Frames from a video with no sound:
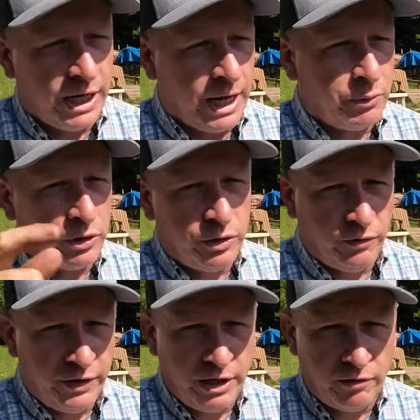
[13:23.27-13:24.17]
I'm going to do a
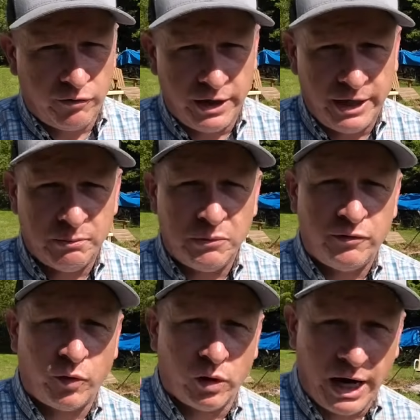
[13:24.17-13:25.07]
video for them
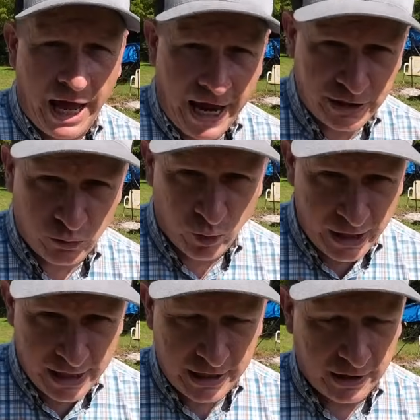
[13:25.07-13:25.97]
for last
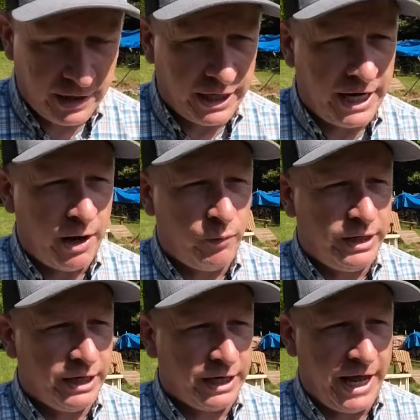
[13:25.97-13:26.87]
week and how we
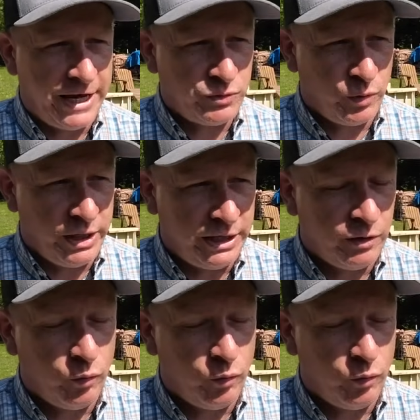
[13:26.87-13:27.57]
done last week.